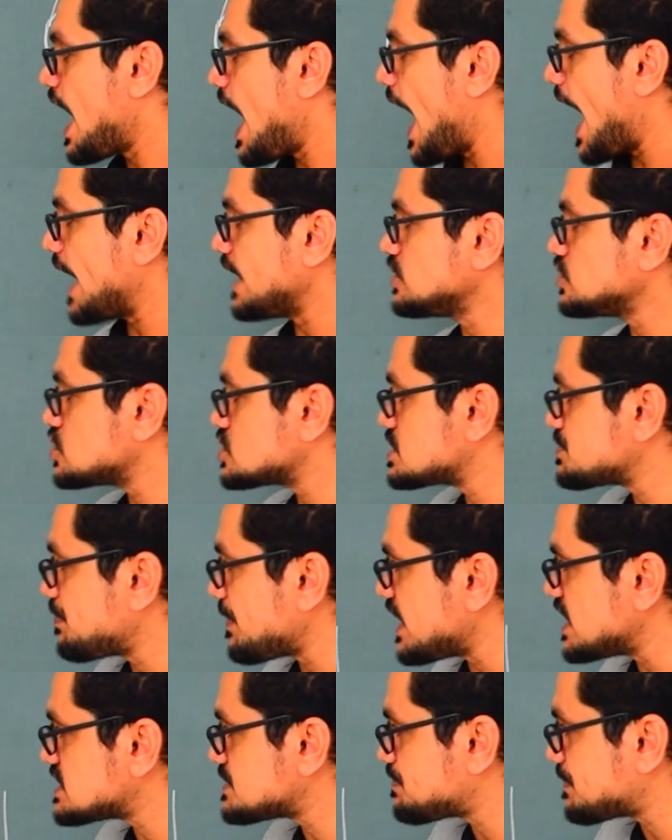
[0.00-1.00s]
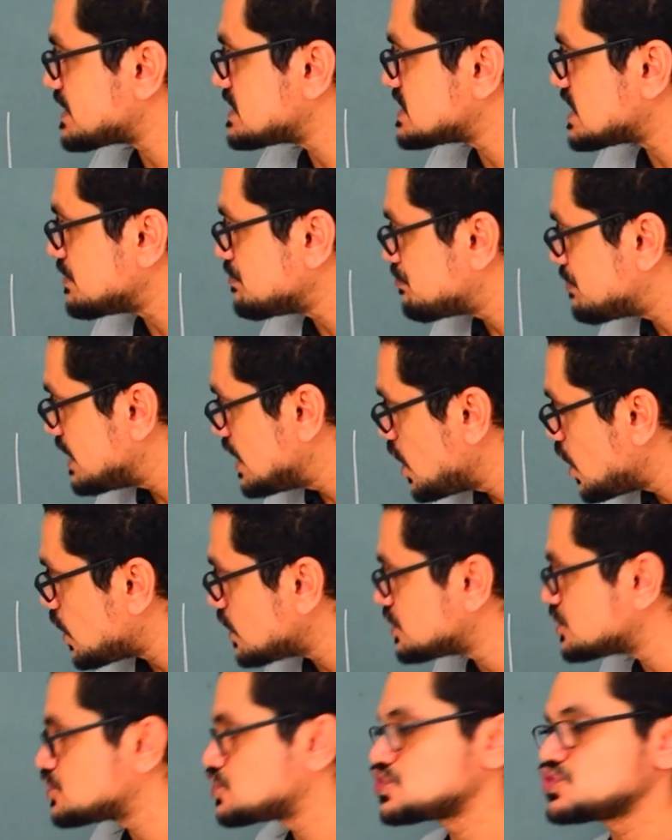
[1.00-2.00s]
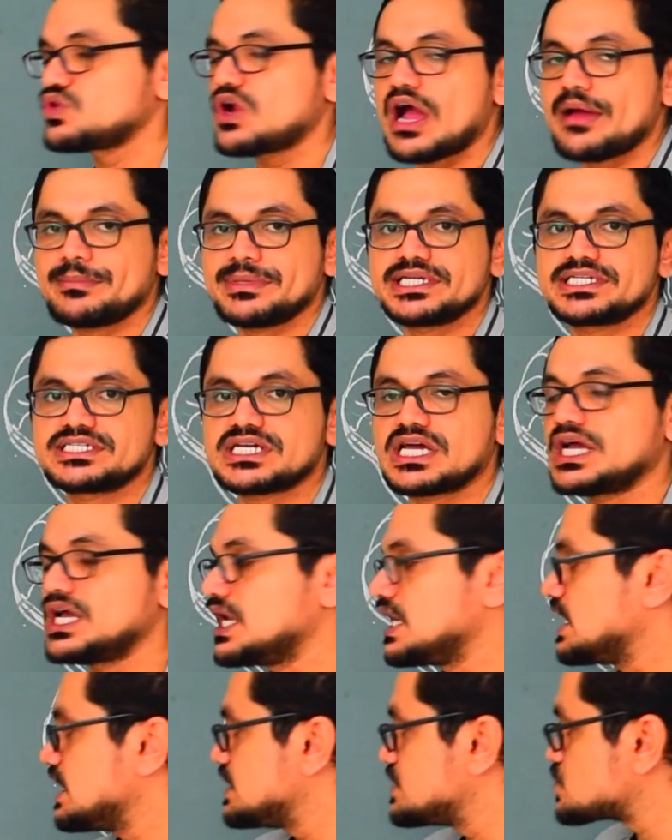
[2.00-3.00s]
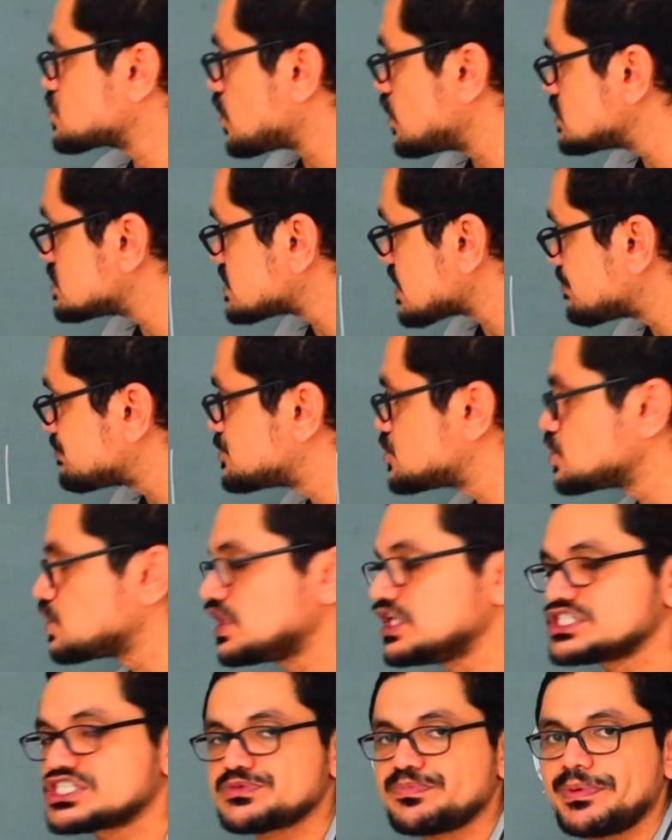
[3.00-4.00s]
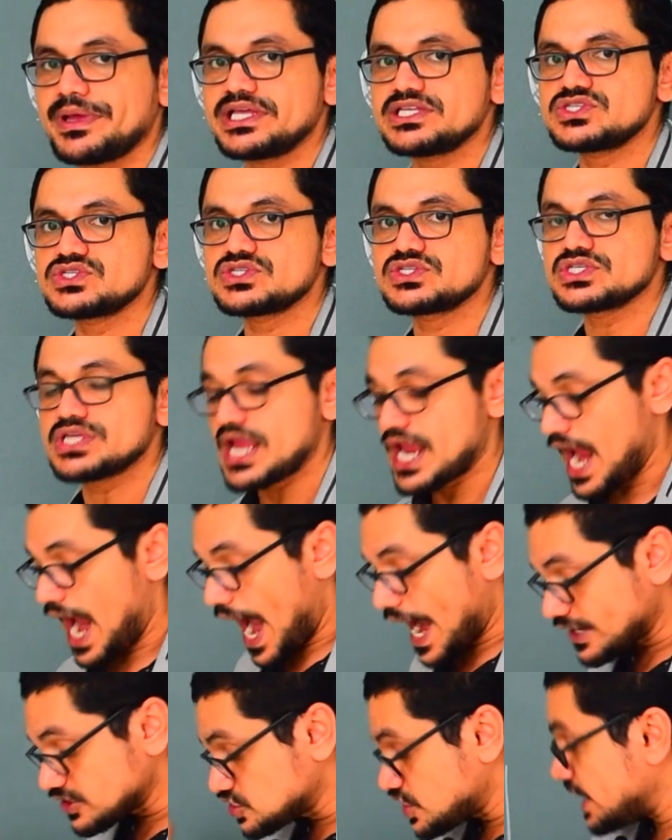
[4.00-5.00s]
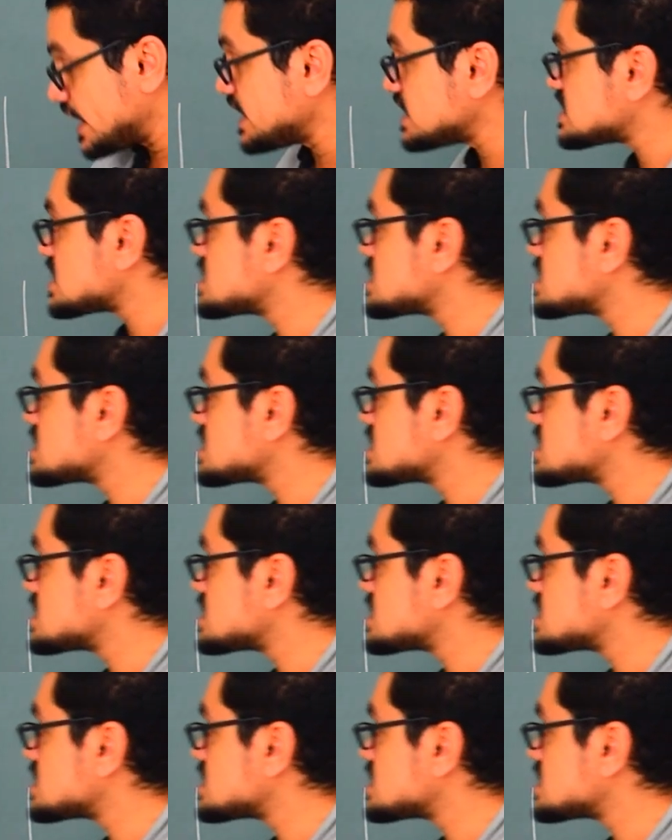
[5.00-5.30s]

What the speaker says: And the space present below the Dura Mater is called subdural space. And there is